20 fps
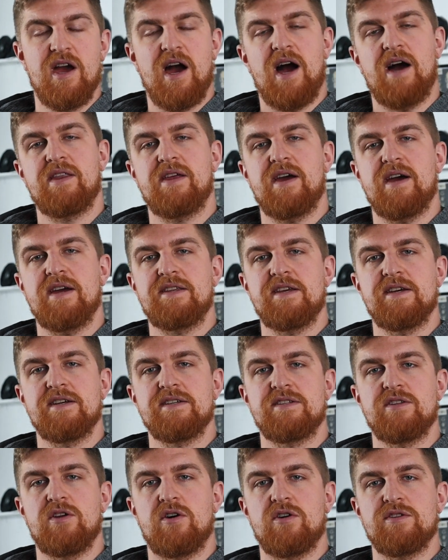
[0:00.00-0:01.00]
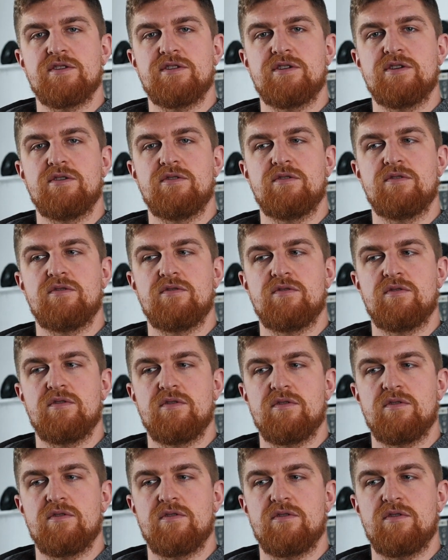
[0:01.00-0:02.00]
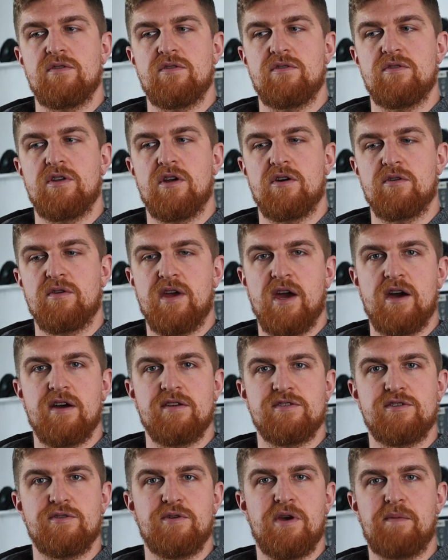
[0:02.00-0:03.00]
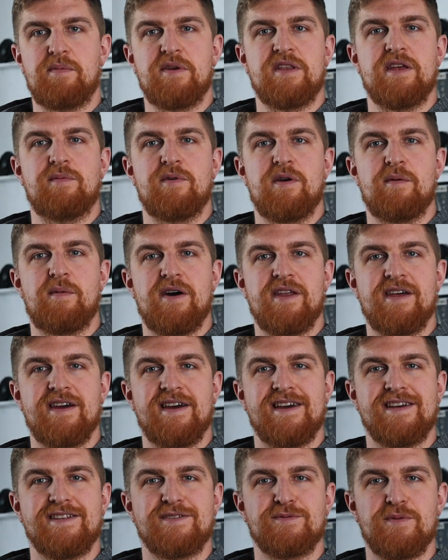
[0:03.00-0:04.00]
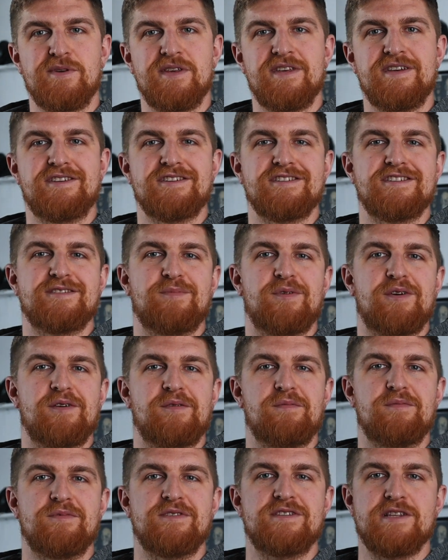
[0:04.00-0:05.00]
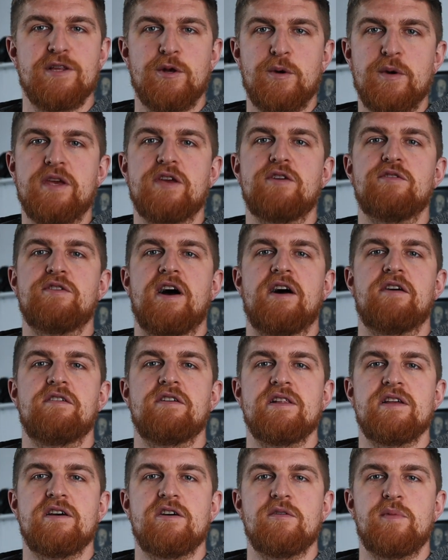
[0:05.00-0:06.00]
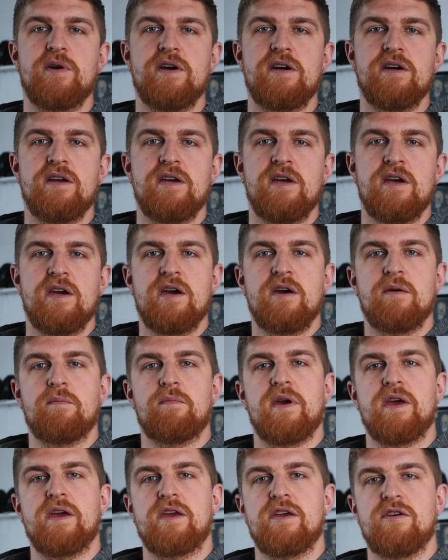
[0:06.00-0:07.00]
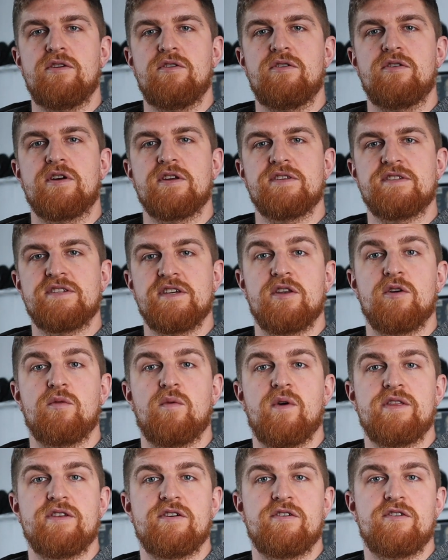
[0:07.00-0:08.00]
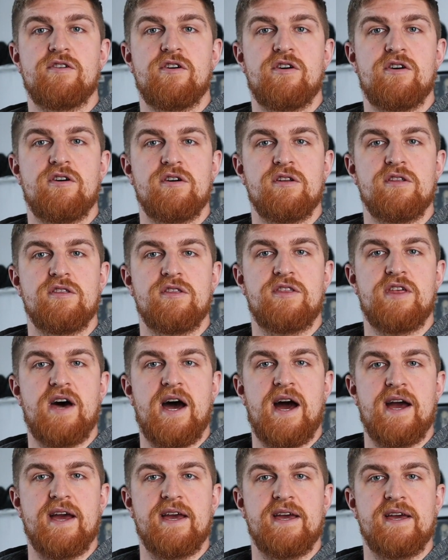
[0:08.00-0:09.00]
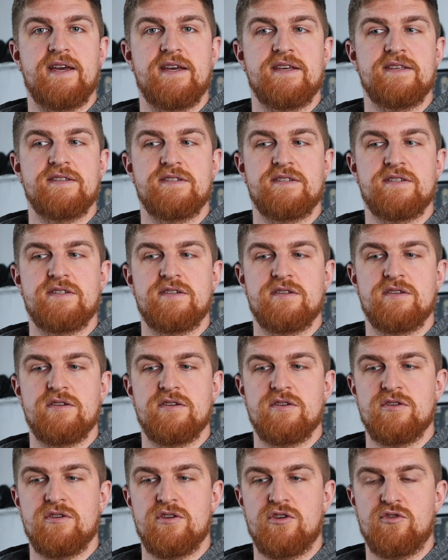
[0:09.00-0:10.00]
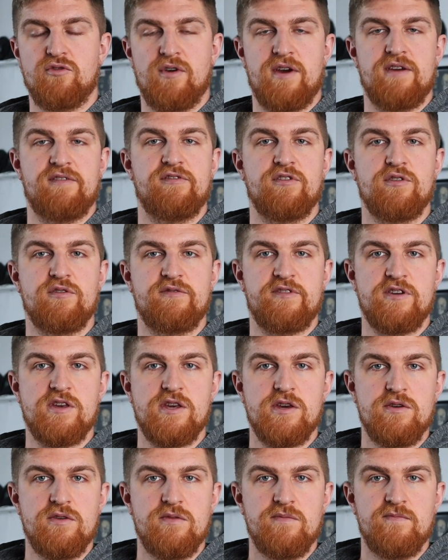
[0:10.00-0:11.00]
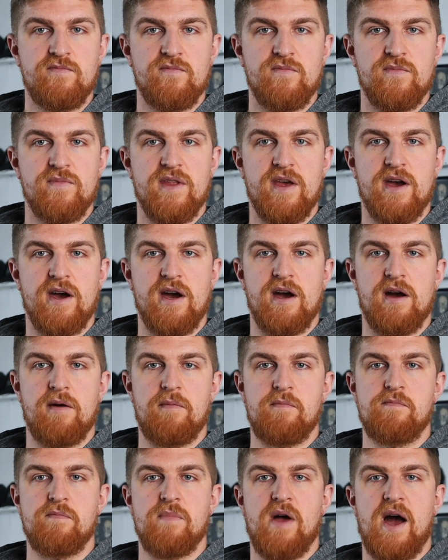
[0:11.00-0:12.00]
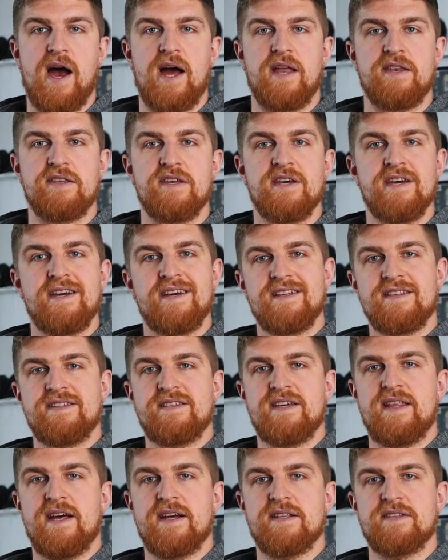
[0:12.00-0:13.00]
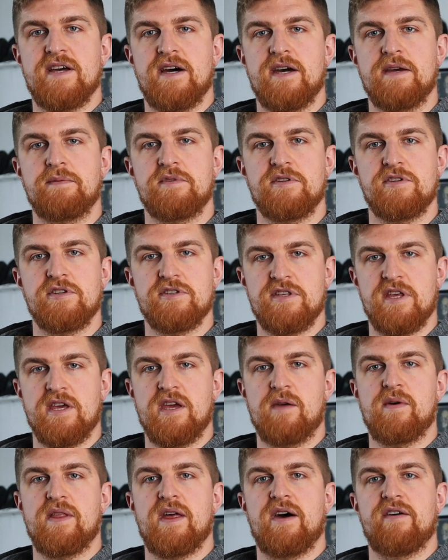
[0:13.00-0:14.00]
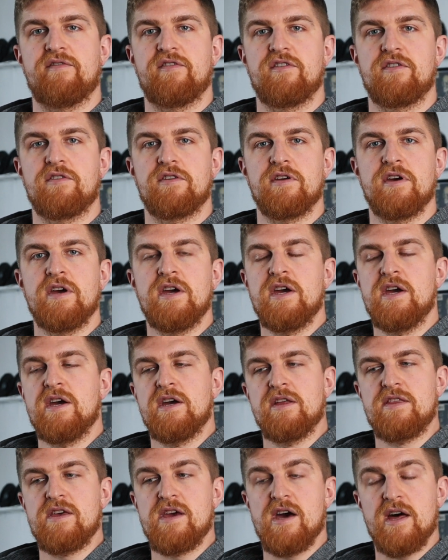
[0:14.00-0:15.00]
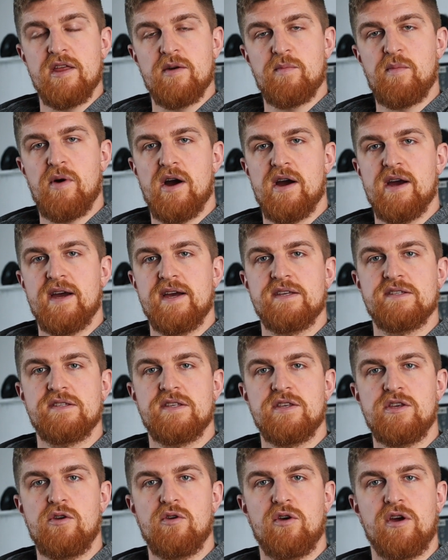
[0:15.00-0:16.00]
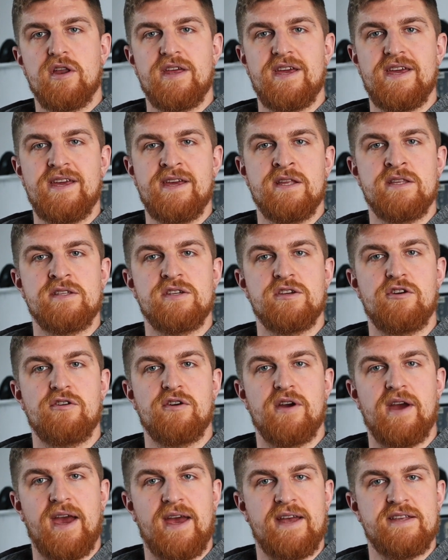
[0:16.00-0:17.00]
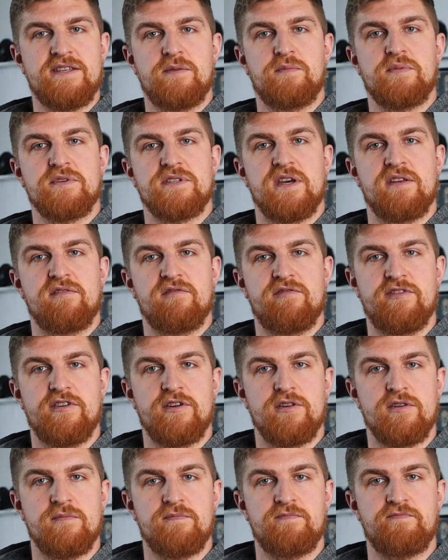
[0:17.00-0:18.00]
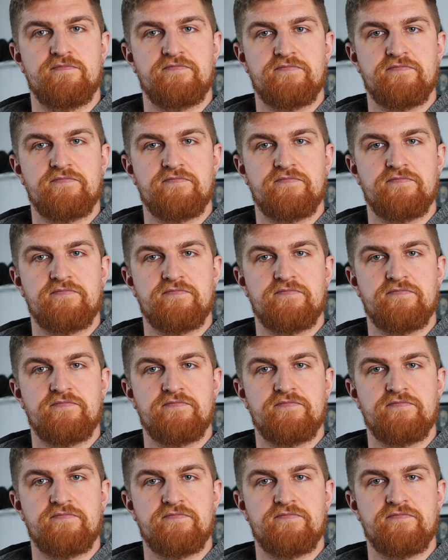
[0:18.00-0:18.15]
And the idea is not to, you know, get too hippy-dippy about it. It's really just about slowing you down a little bit, making you consider whether or not that is great food for you, and take that time to just think about that food. The other part is that you're going to eat until you're 80% full.